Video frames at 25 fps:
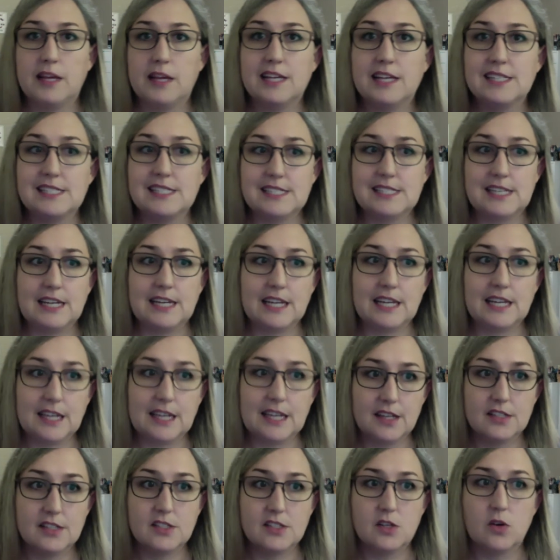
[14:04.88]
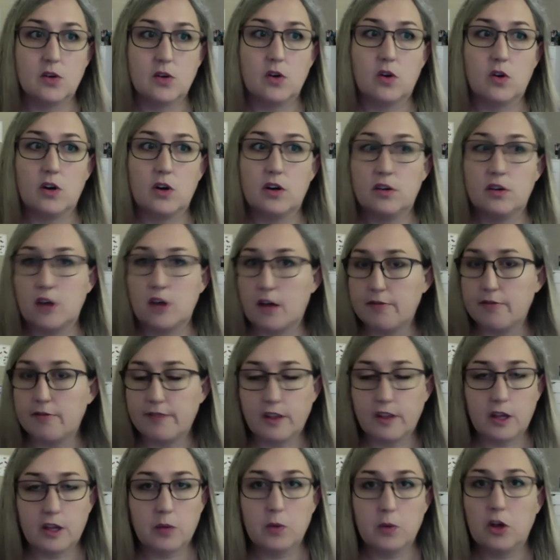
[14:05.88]
sick, or not
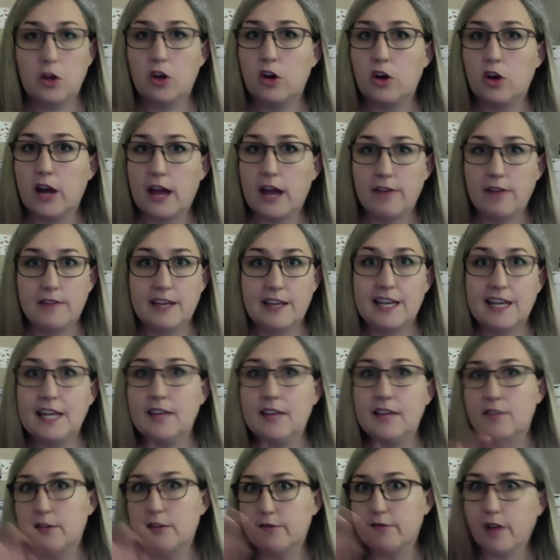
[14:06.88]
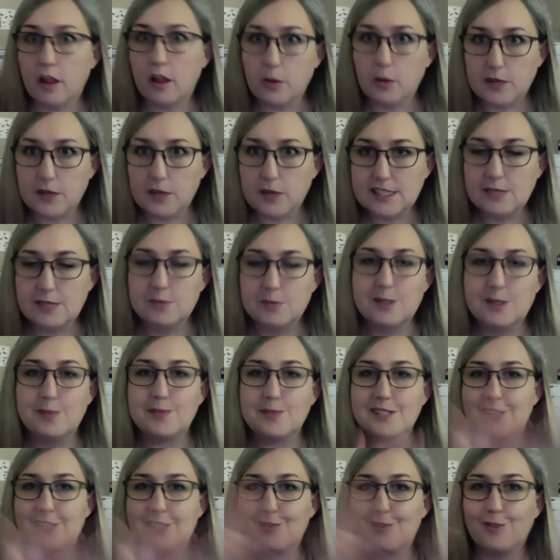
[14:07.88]
feeling well, or have any of the following
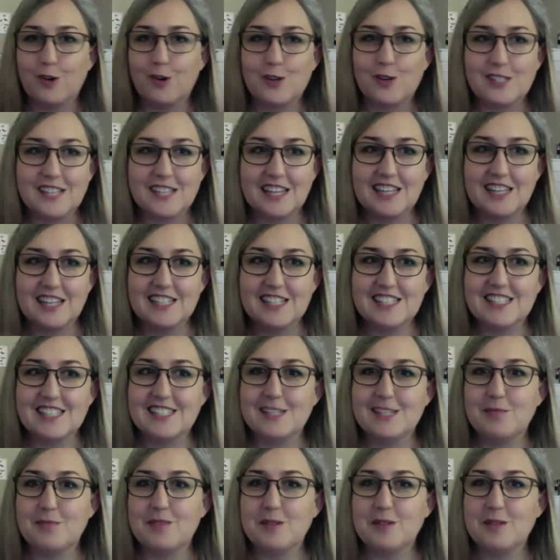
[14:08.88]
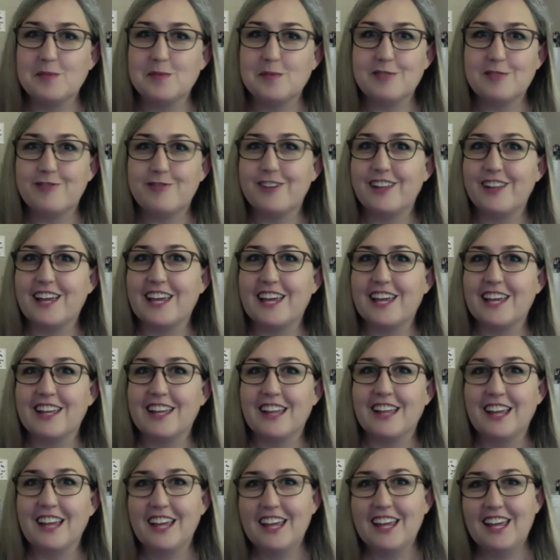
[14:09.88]
symptoms. And of course, I list the symptoms and feel like an
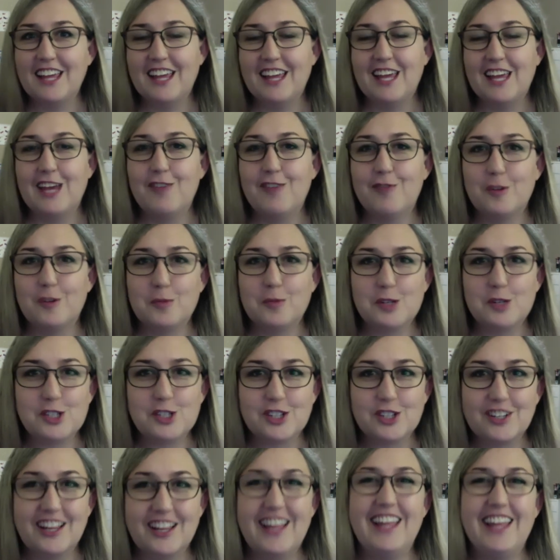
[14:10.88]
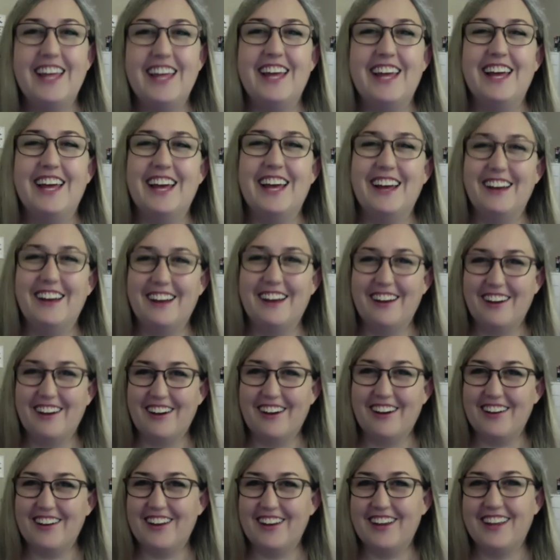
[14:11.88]
infomercial
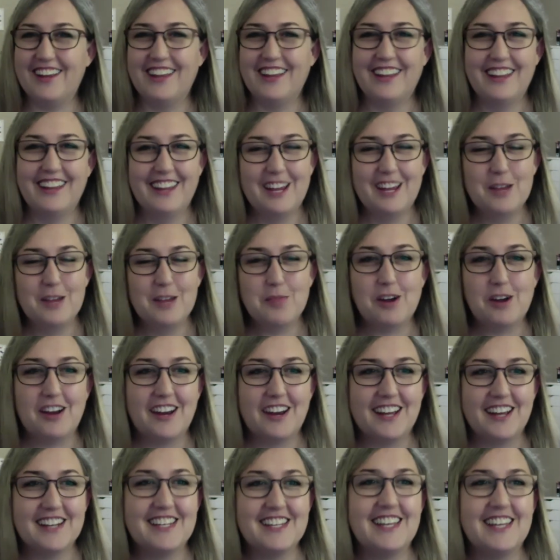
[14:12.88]
on a product.